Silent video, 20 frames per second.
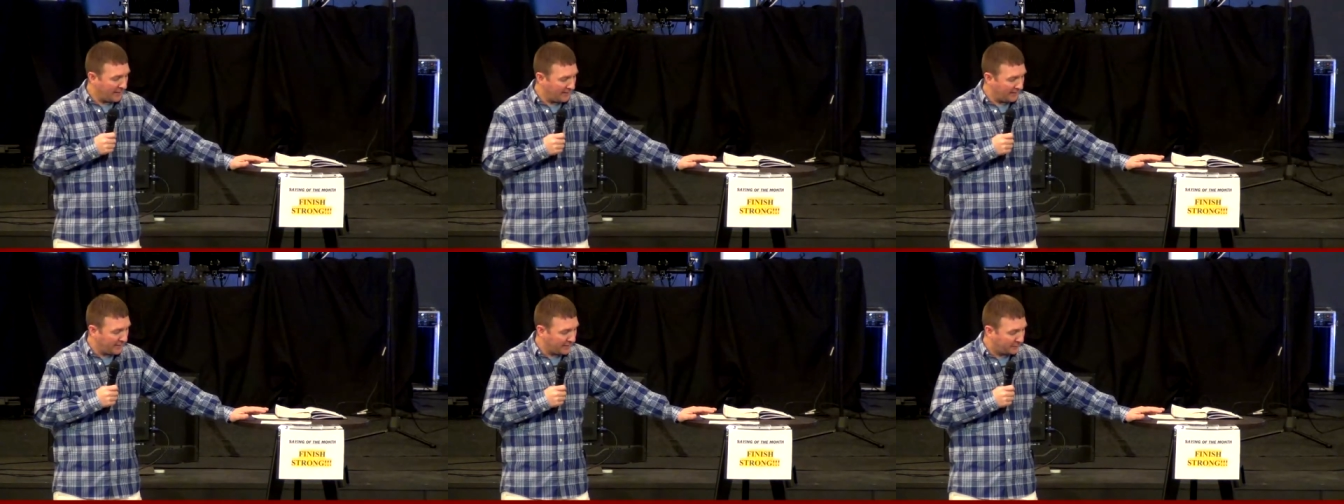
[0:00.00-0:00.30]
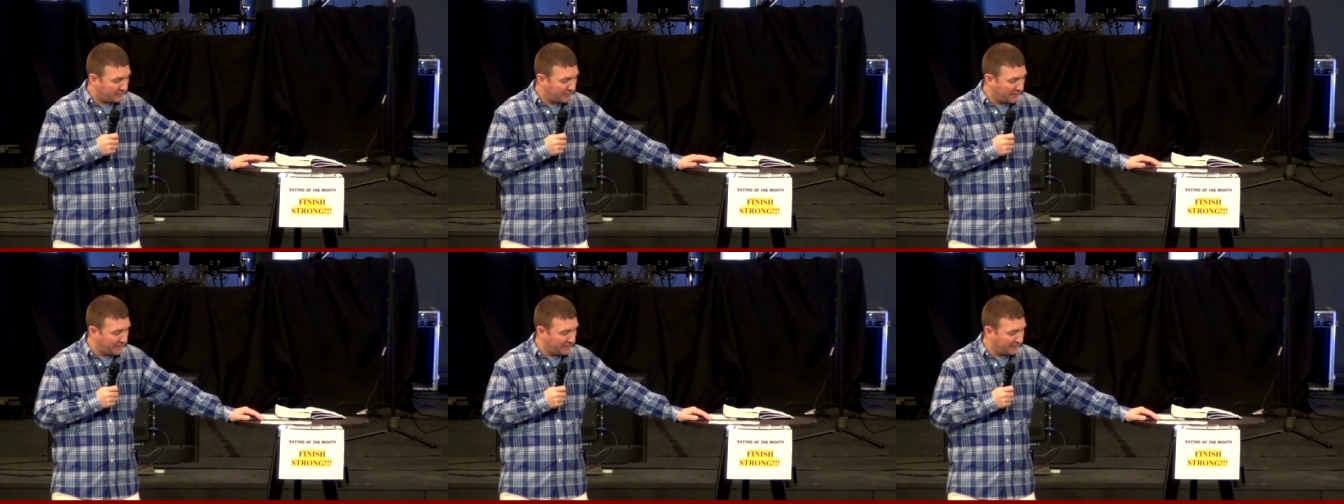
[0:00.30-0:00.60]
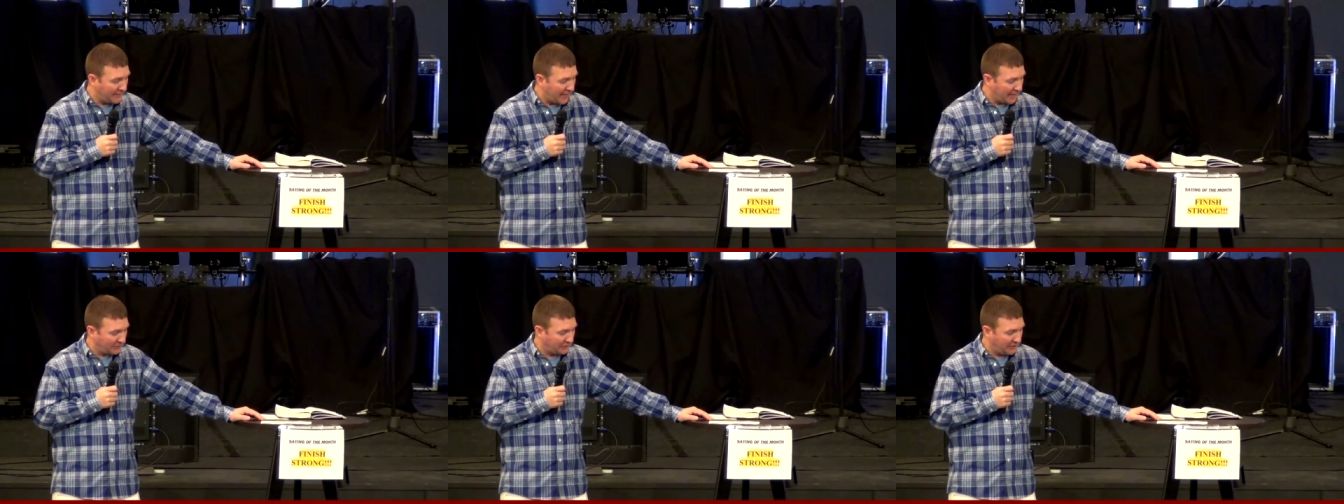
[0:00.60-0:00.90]
This one is
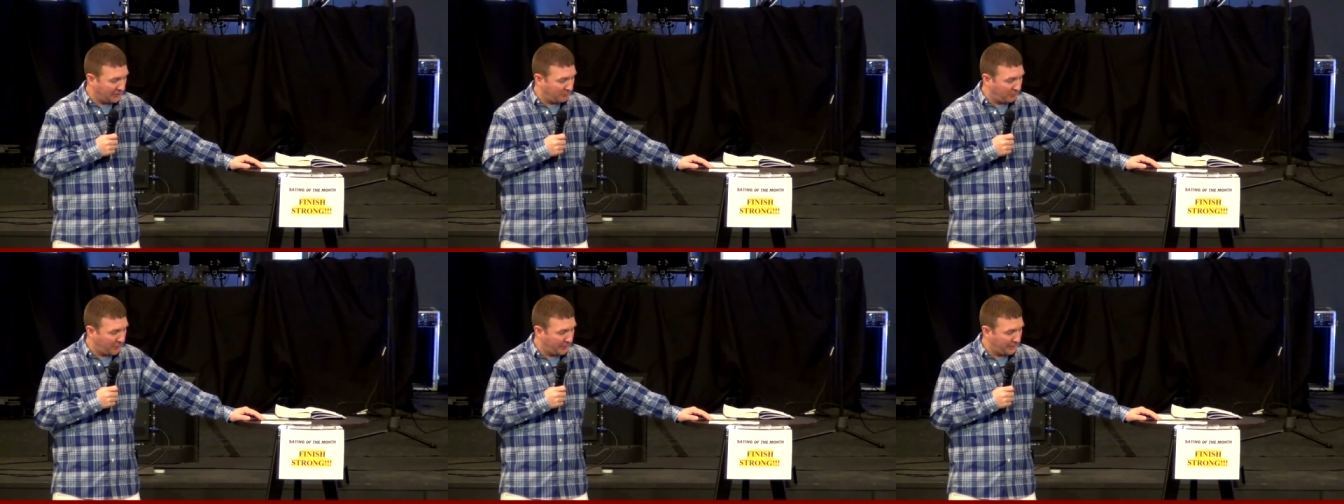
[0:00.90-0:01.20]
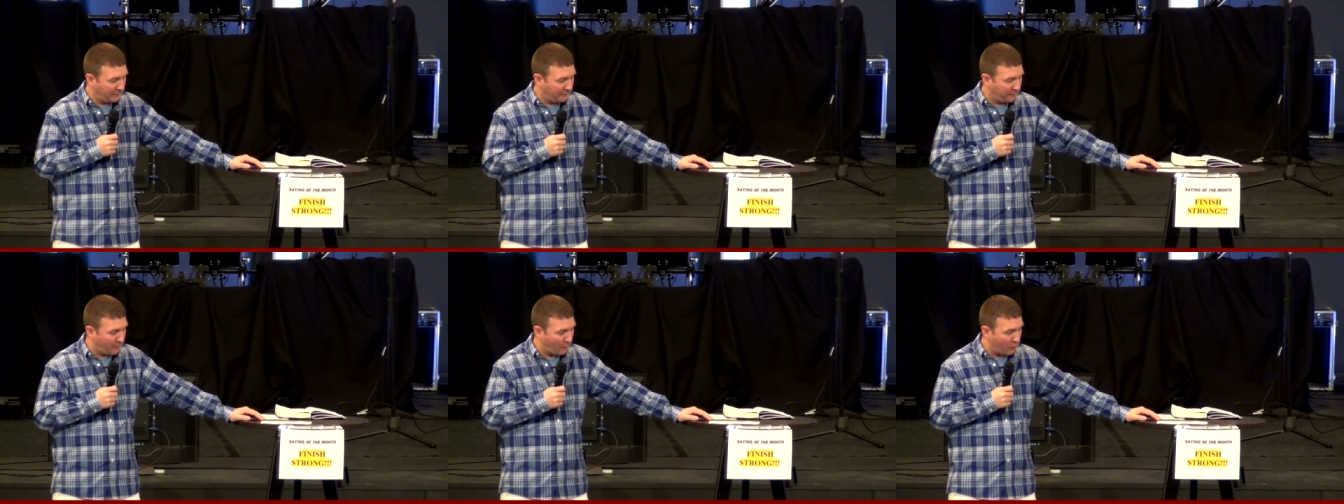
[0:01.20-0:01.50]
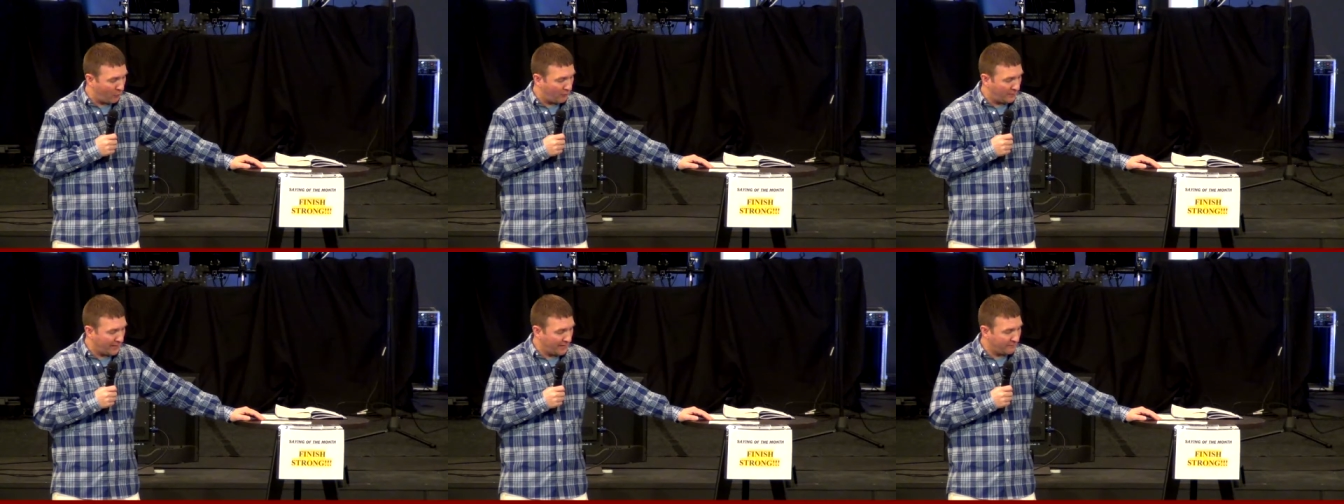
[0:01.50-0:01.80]
actually pretty
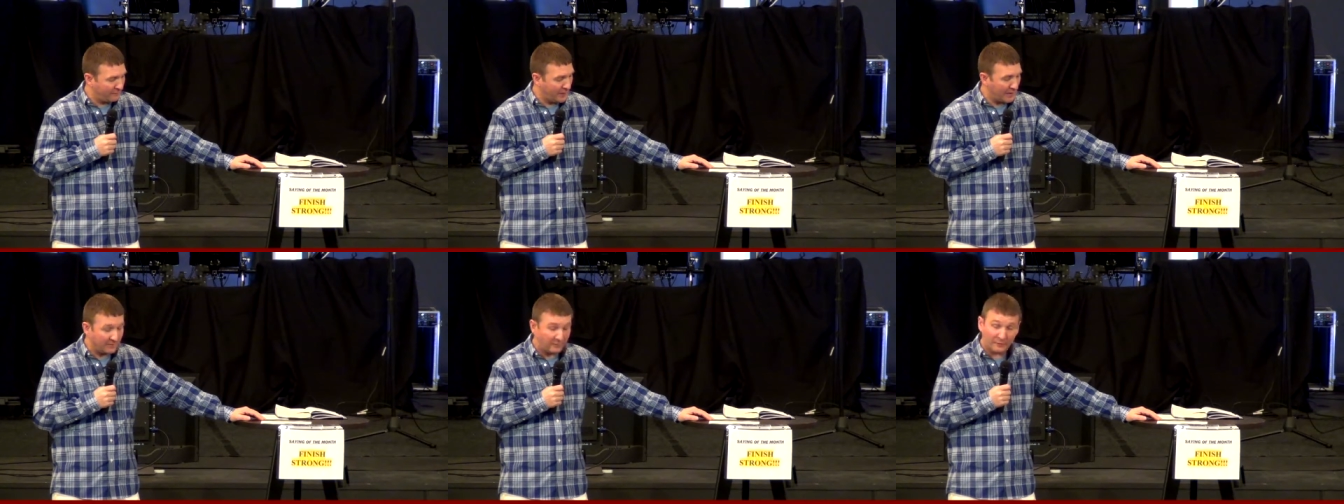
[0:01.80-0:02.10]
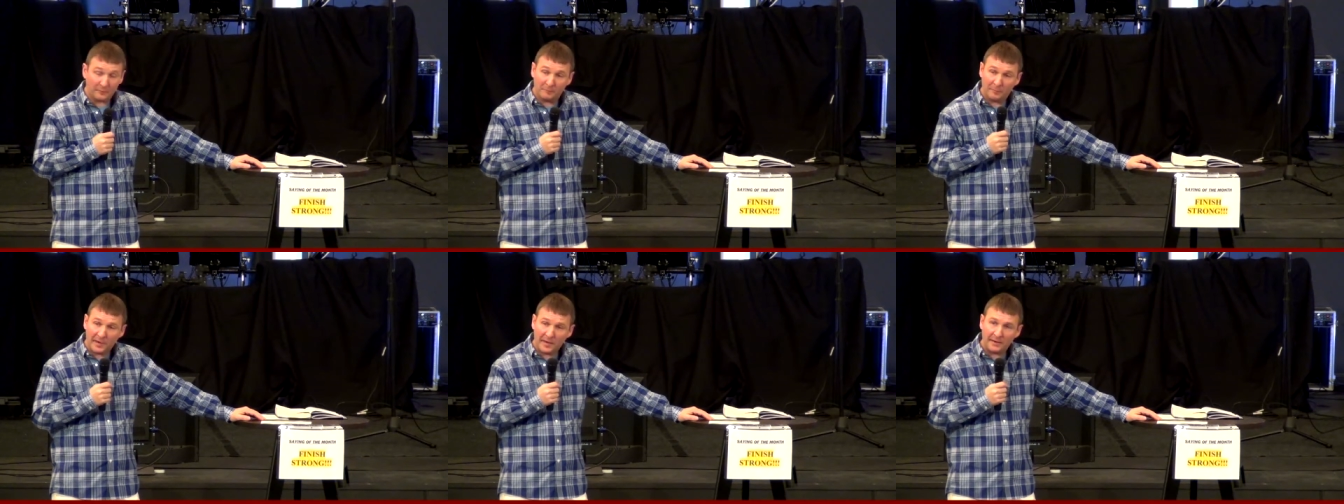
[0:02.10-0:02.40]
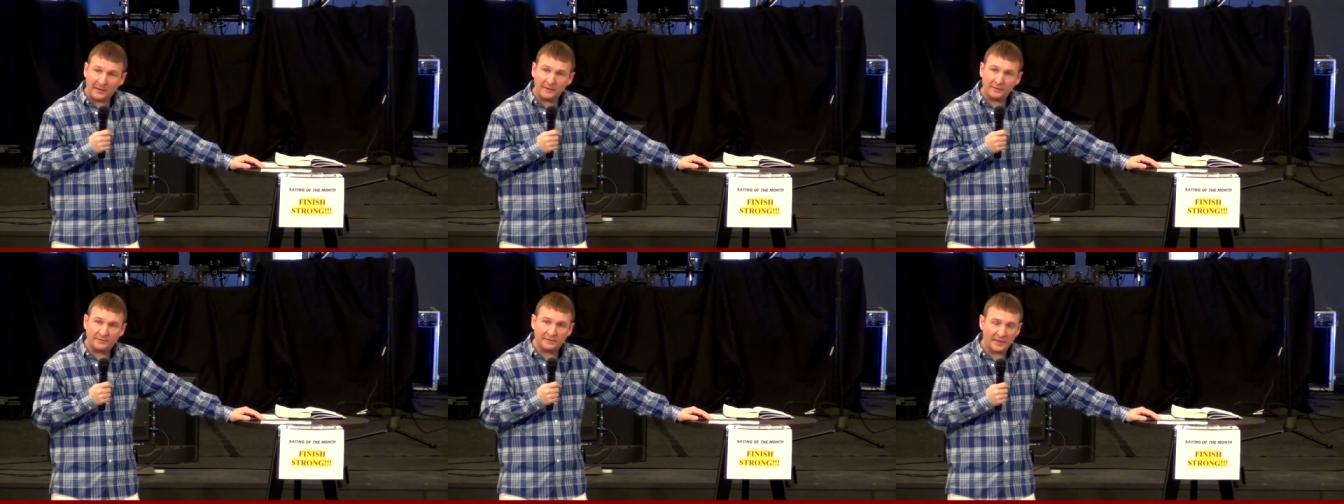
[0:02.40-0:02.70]
full, and I've got some
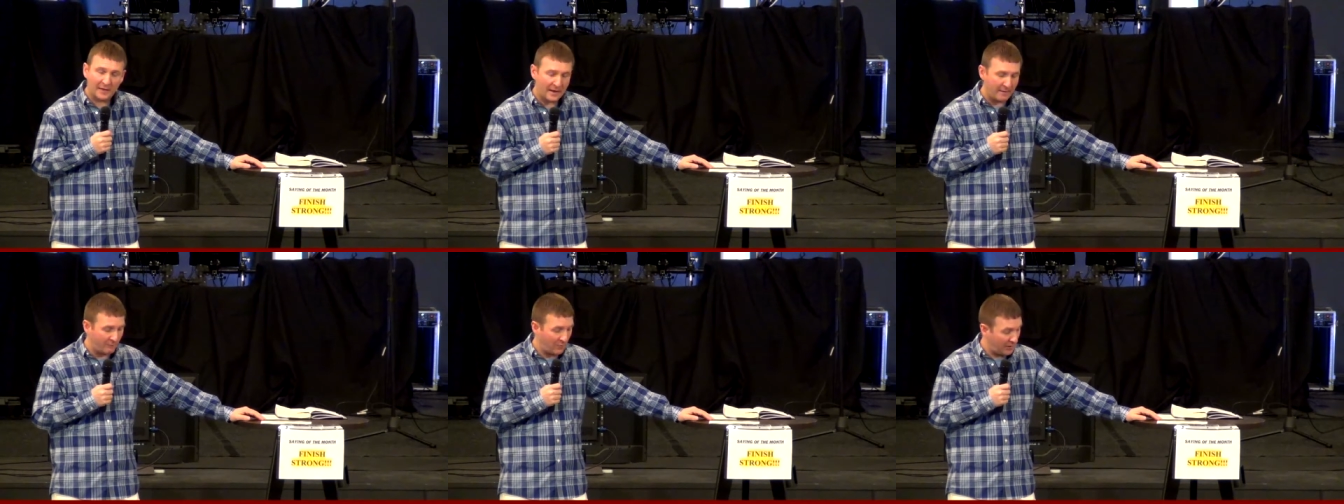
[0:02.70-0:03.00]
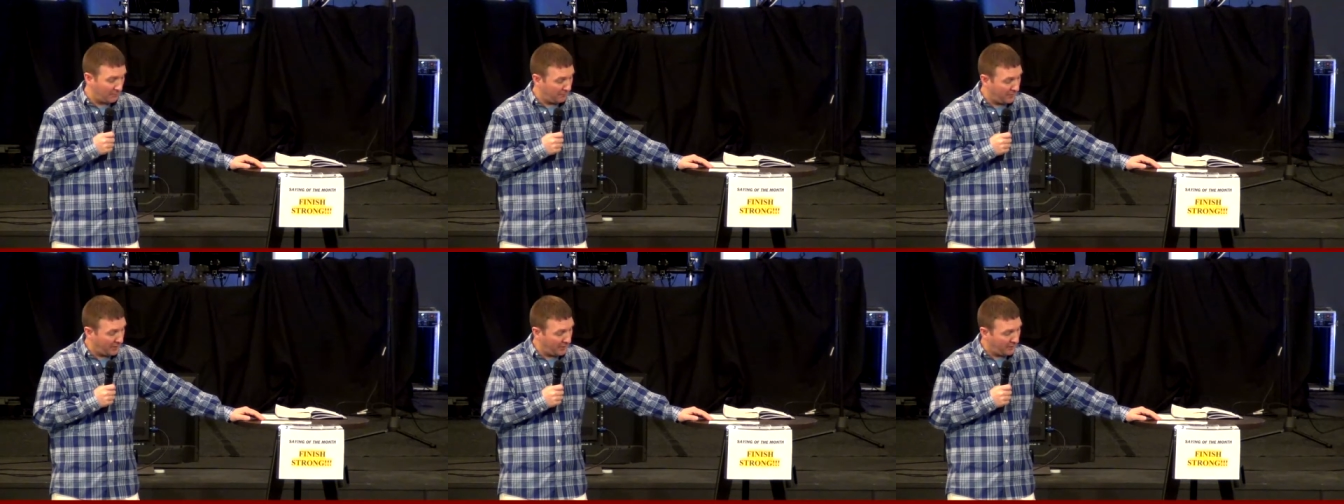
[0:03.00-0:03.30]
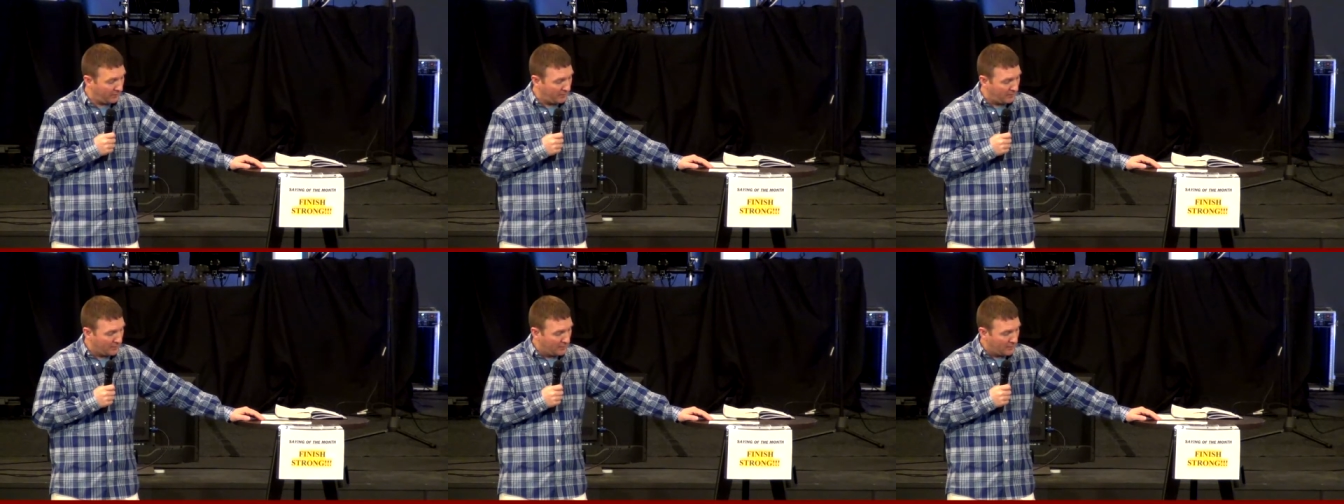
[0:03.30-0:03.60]
pennies that I'm going to be
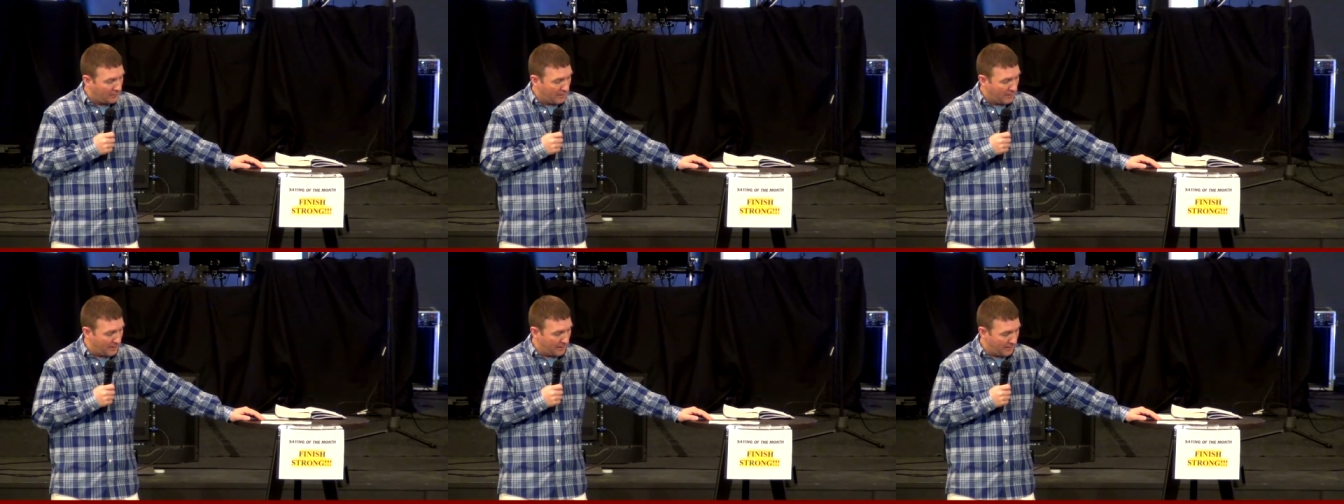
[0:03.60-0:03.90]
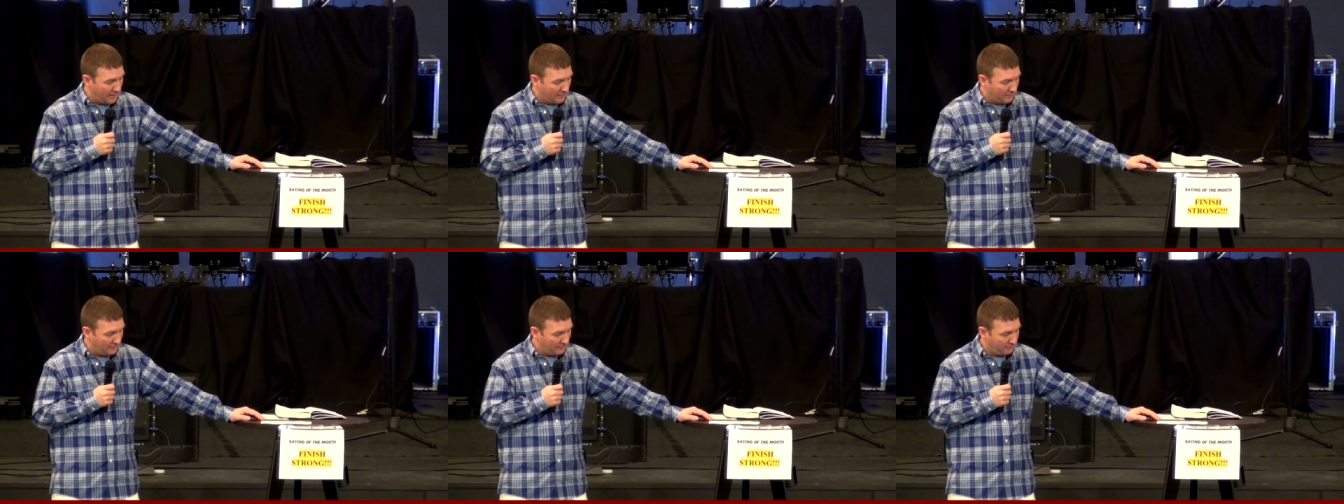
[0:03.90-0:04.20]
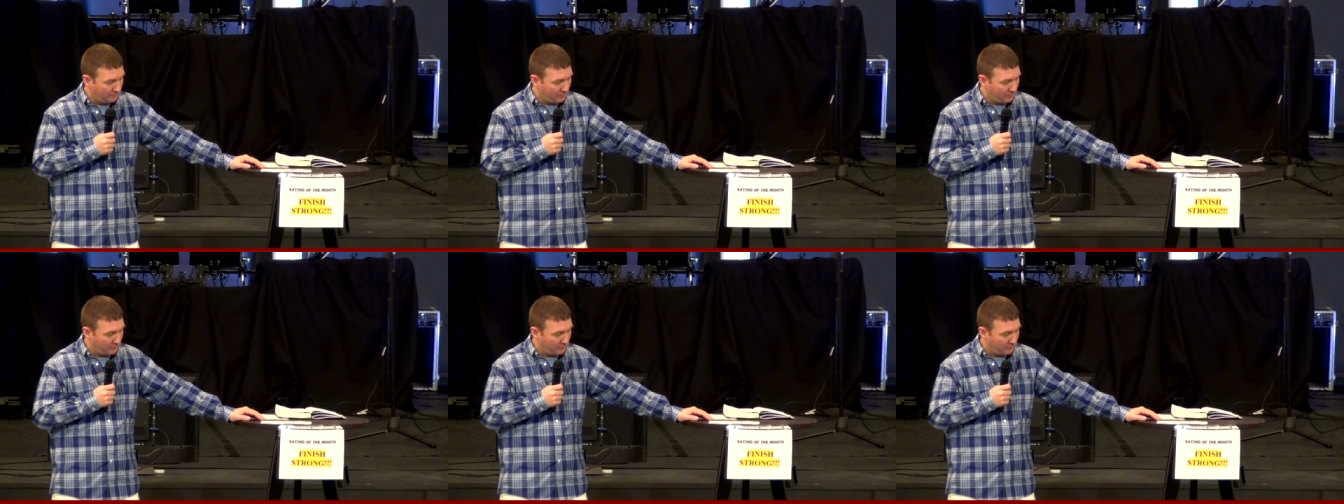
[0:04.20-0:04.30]
uh,